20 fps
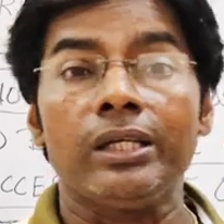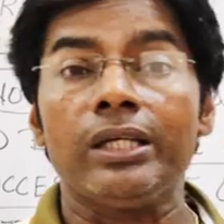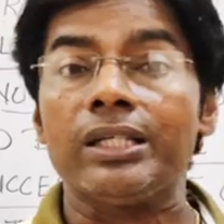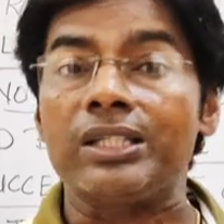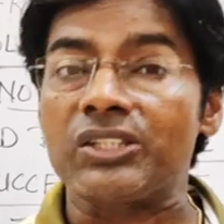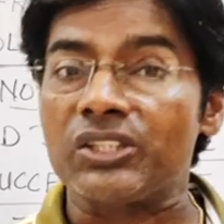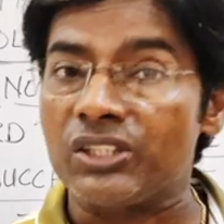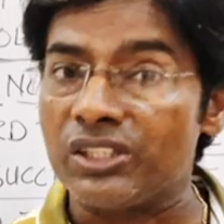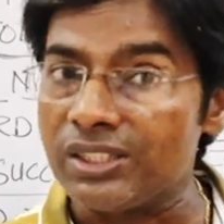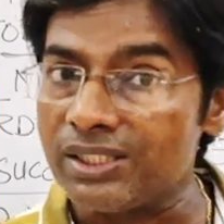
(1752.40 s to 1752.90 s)

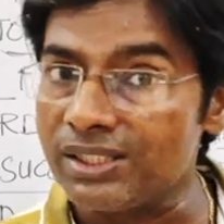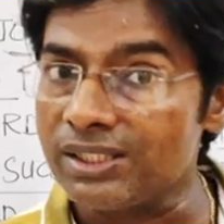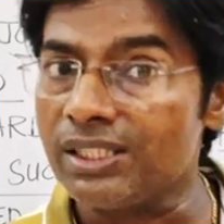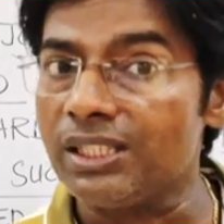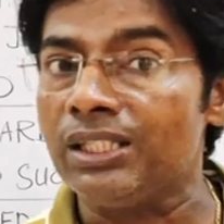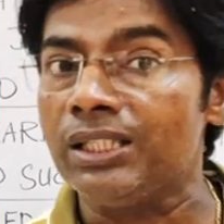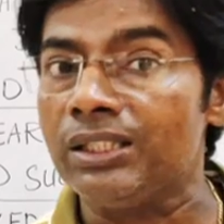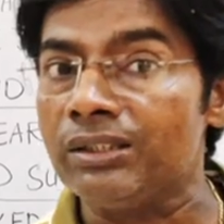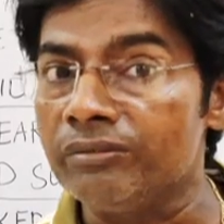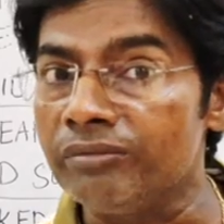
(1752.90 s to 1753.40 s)
it is
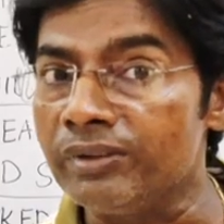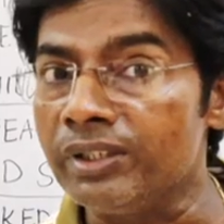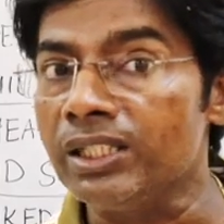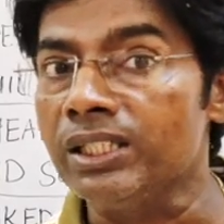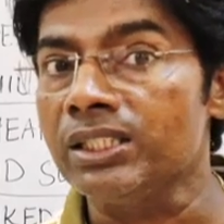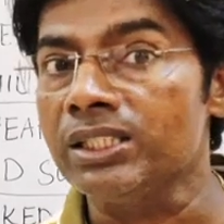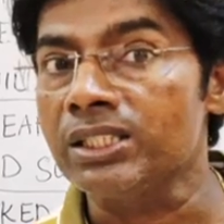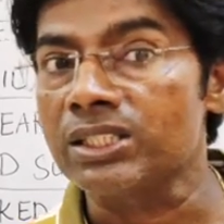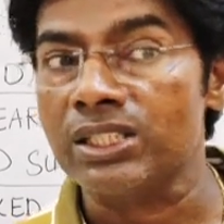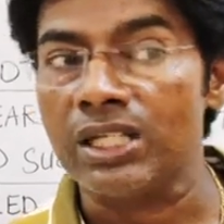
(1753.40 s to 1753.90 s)
the
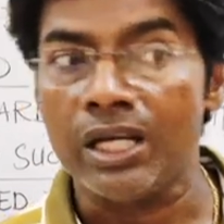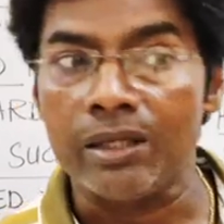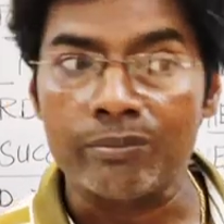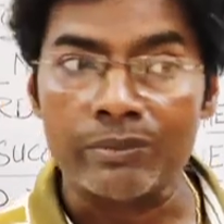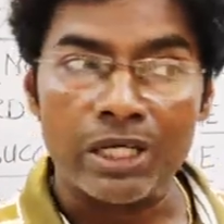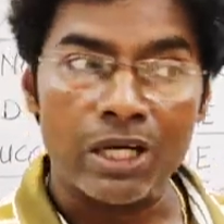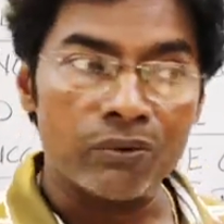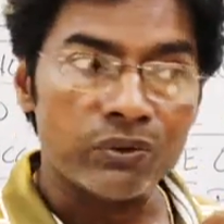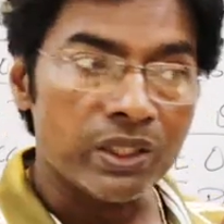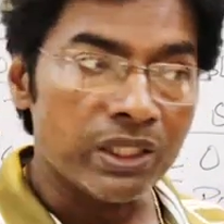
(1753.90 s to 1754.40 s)
evening
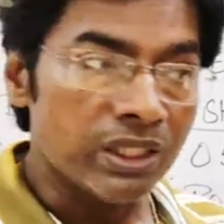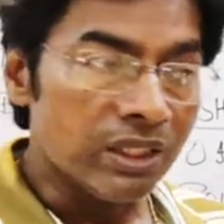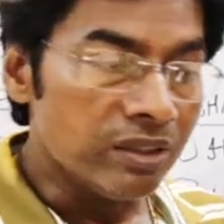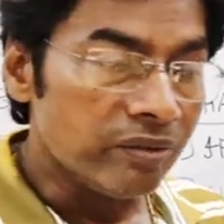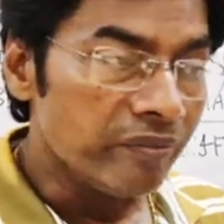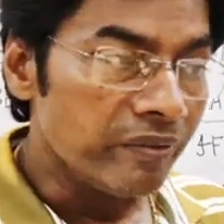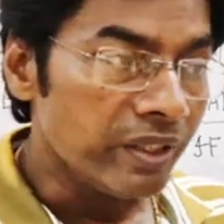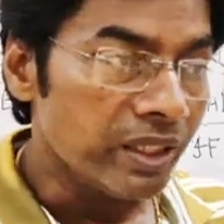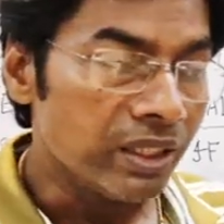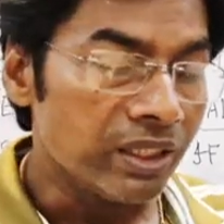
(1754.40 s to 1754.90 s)
time. Now the
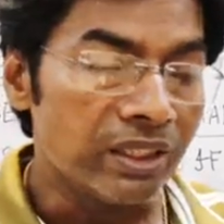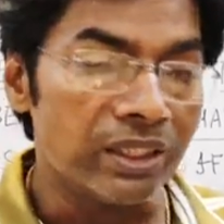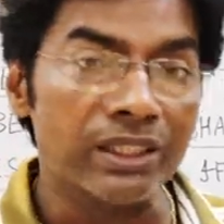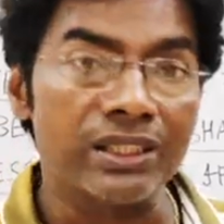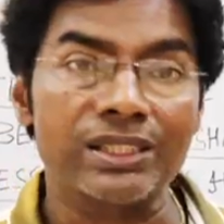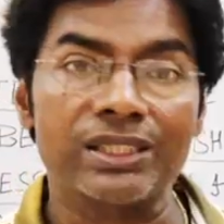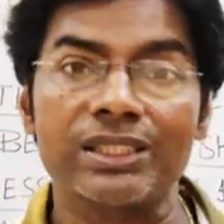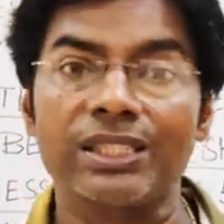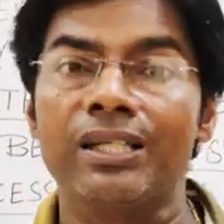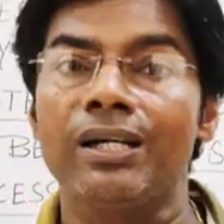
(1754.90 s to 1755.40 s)
evening
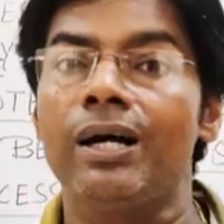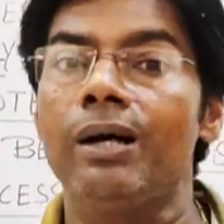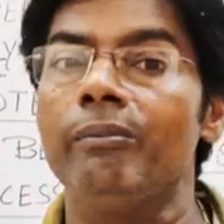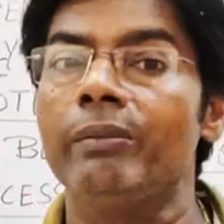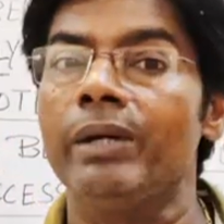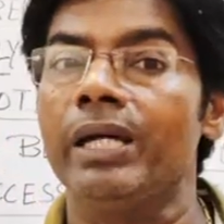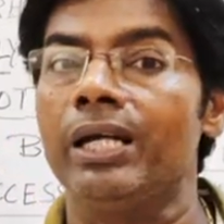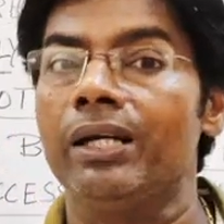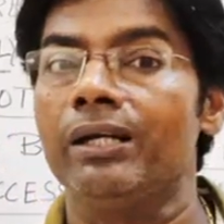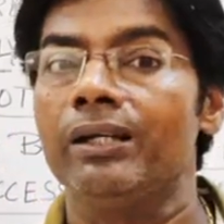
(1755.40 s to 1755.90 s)
is
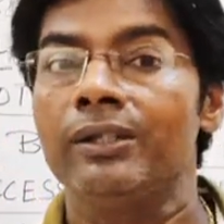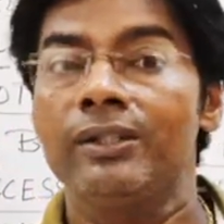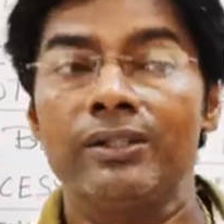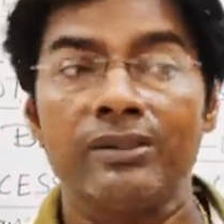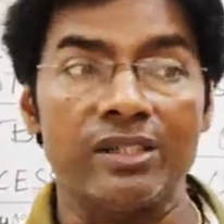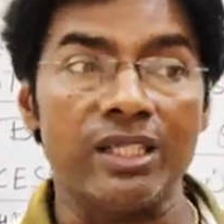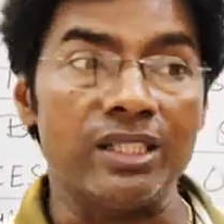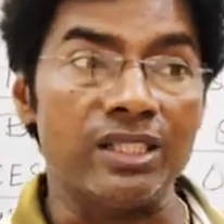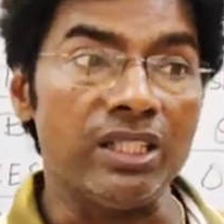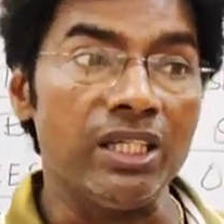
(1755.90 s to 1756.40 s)
coming.
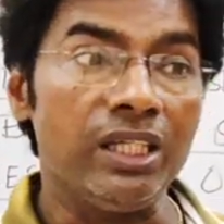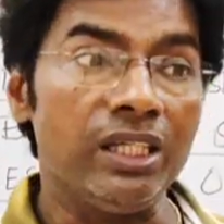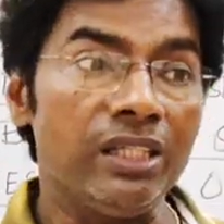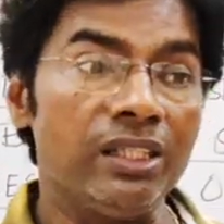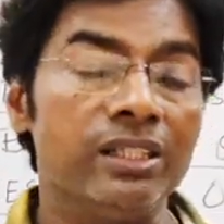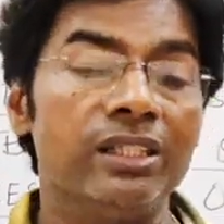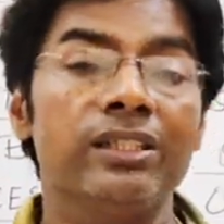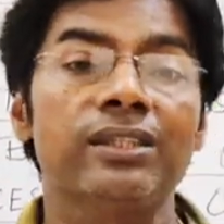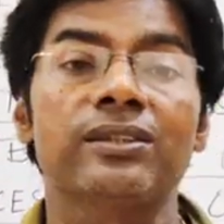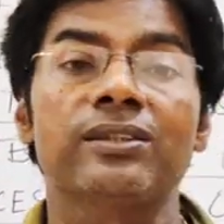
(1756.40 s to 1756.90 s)
The
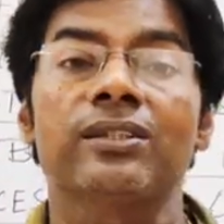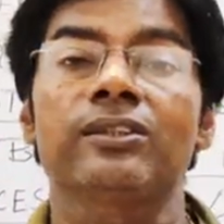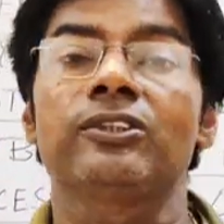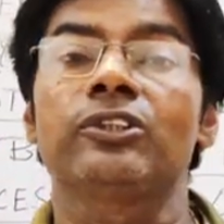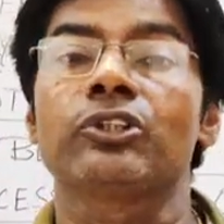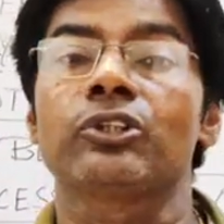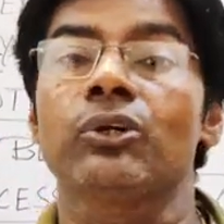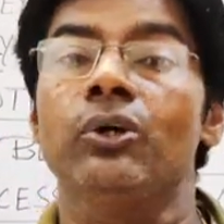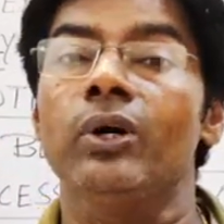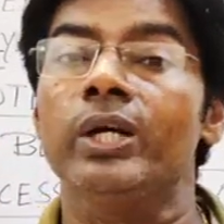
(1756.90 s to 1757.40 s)
day is
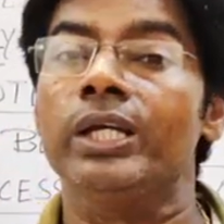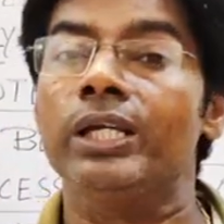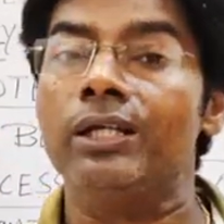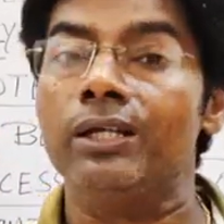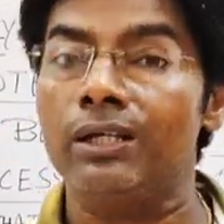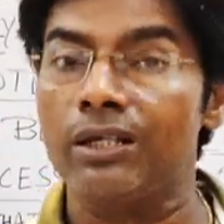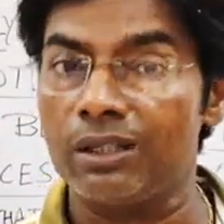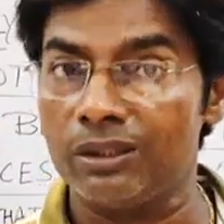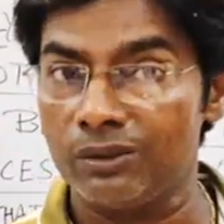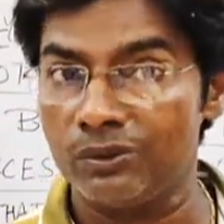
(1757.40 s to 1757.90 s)

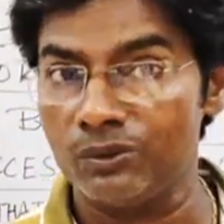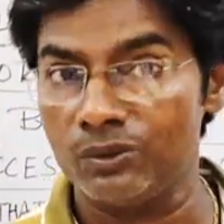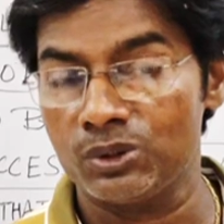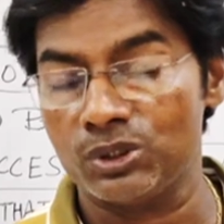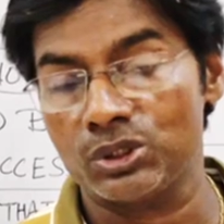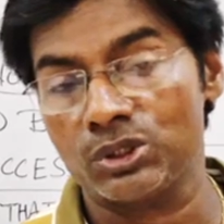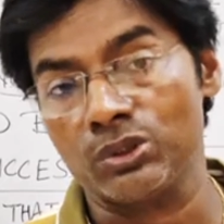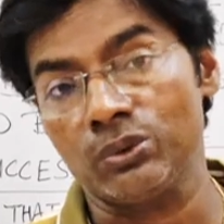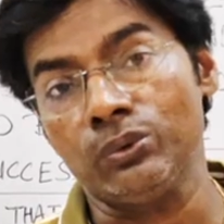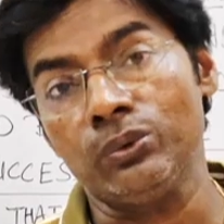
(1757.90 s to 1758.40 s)
drawing
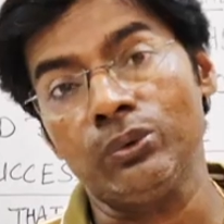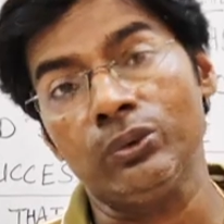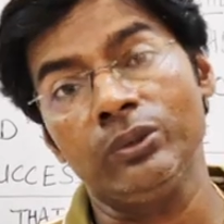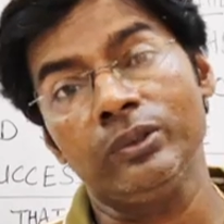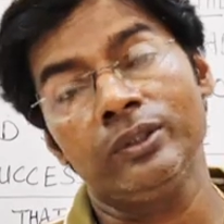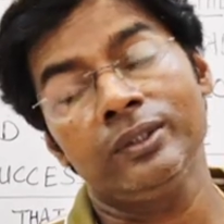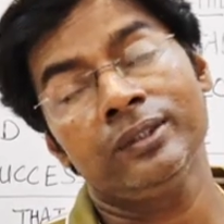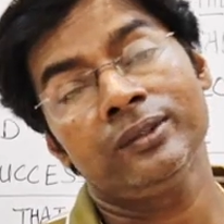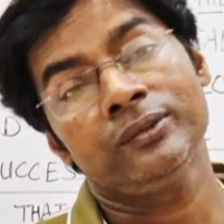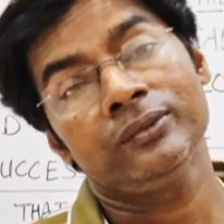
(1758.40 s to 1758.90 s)
close
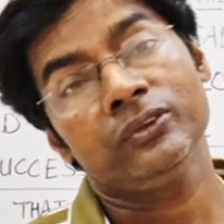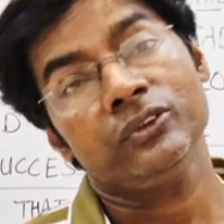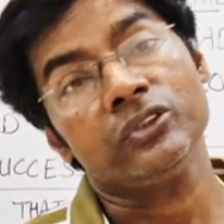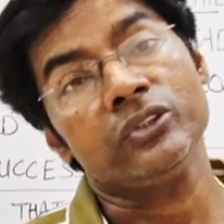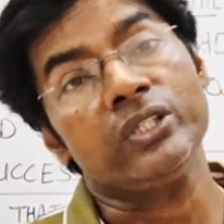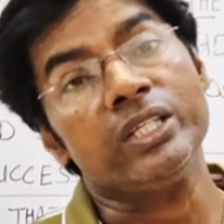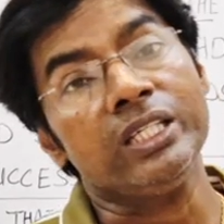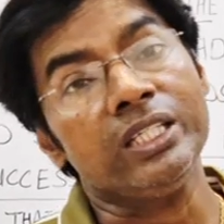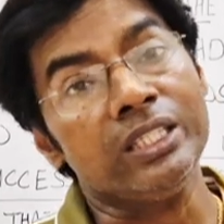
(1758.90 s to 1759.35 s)
to the